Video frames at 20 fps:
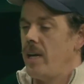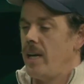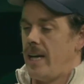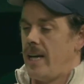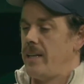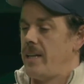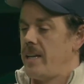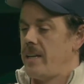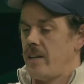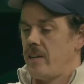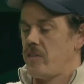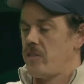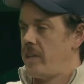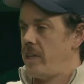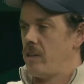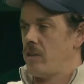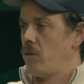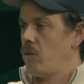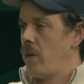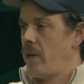and then they
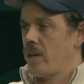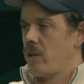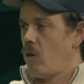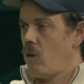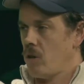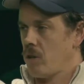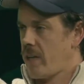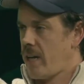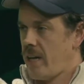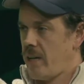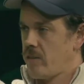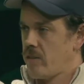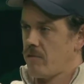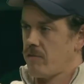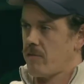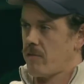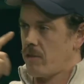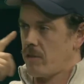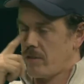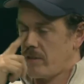still do like all kinds
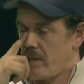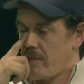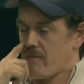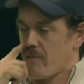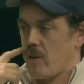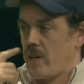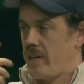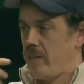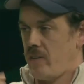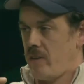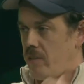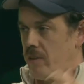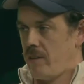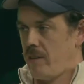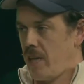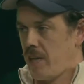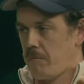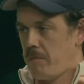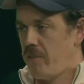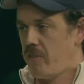of differences and
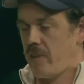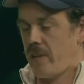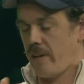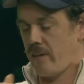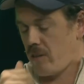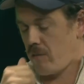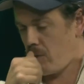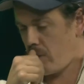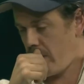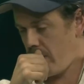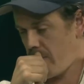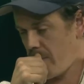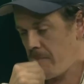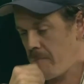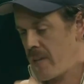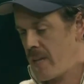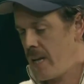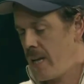like mistakes and whatever.